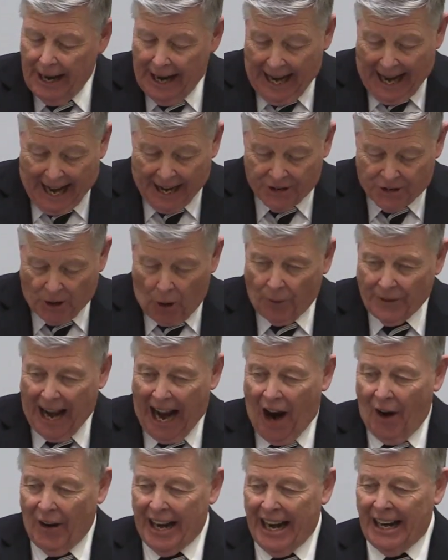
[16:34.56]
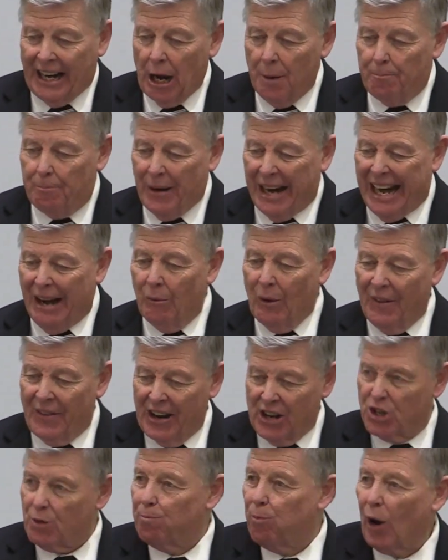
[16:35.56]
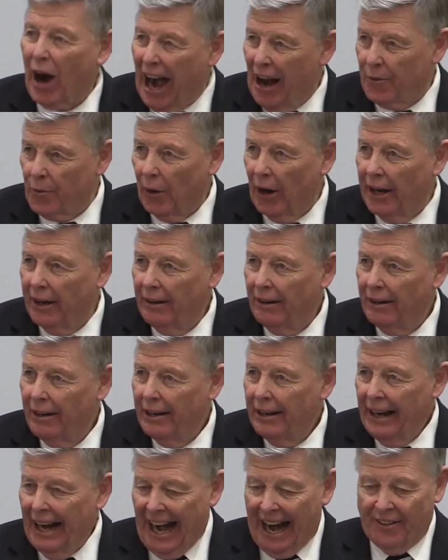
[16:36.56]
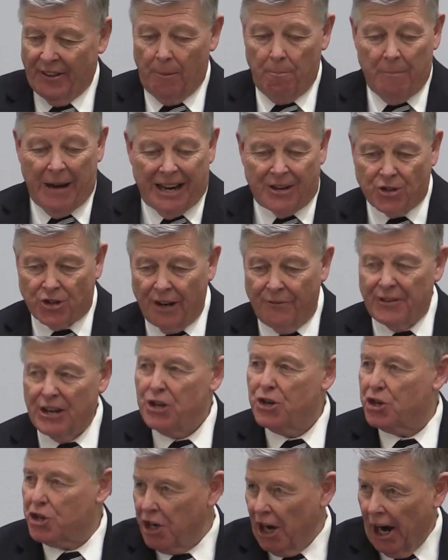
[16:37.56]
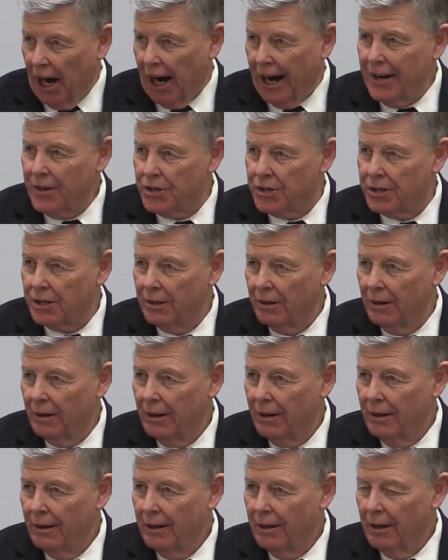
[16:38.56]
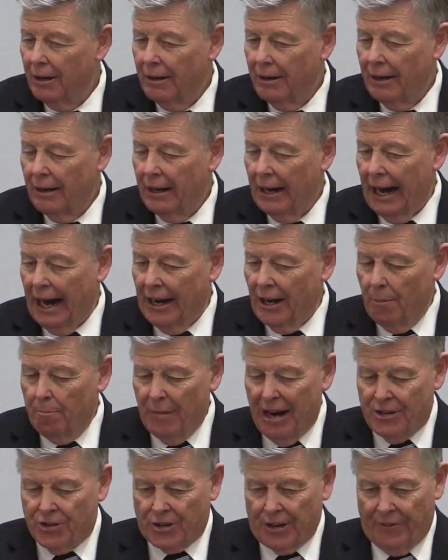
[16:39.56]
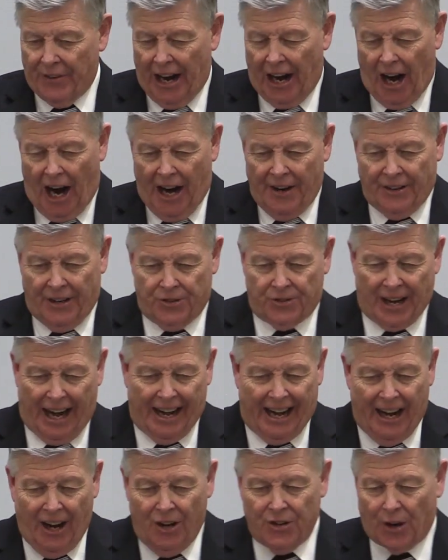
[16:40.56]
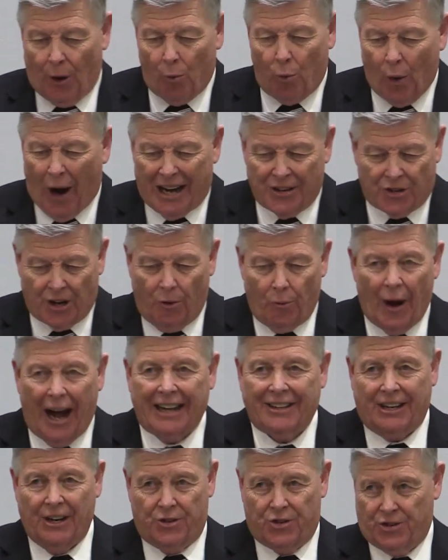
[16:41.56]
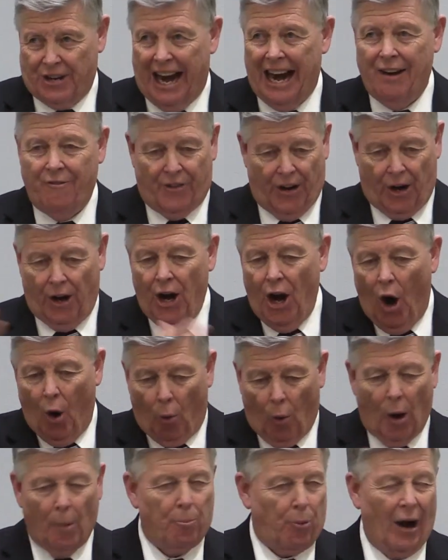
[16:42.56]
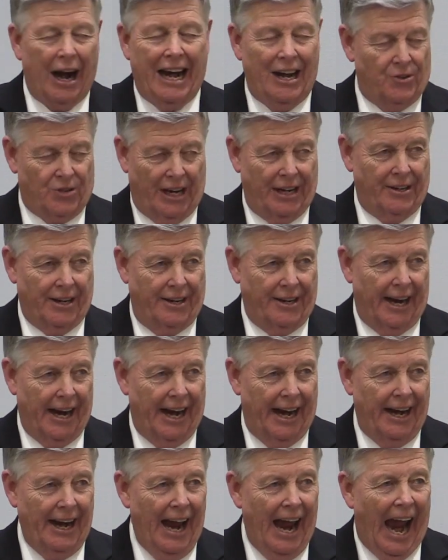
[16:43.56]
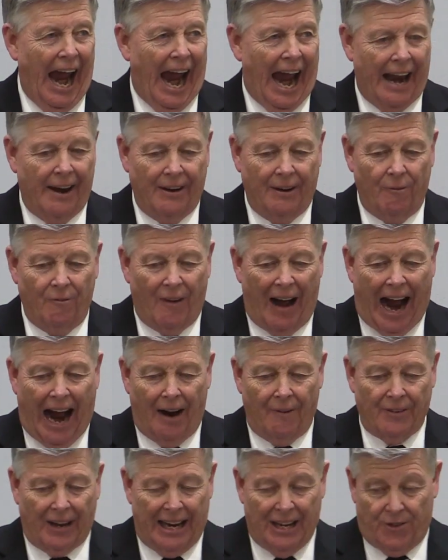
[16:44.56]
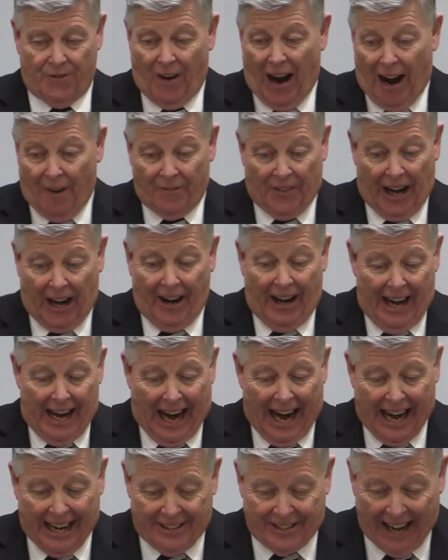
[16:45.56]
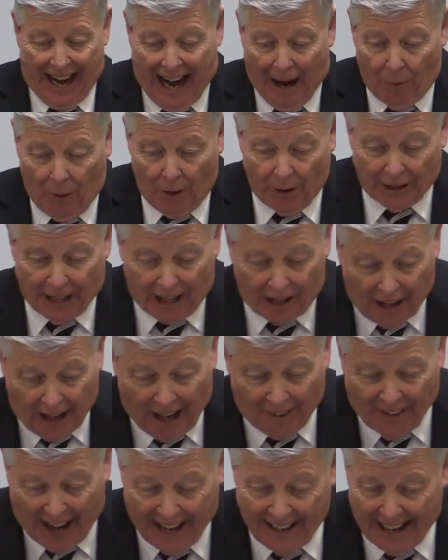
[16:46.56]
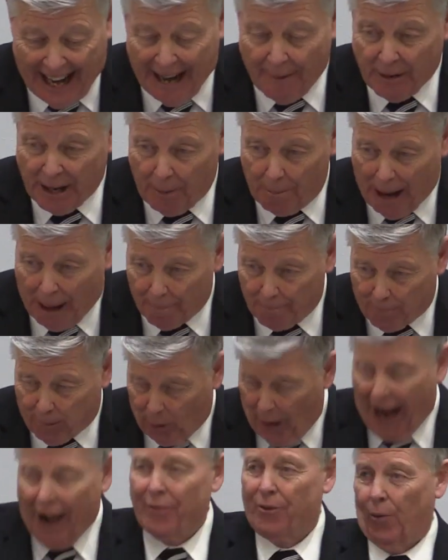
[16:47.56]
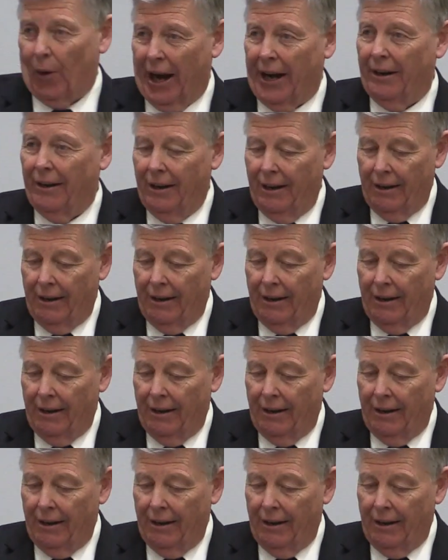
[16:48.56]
And so now he could be with his brethren in the midst of the church, in the midst of their understanding. Here's a resurrected Savior we're praising today. And involved, he's involved there. He said, I will declare thy name unto my brethren.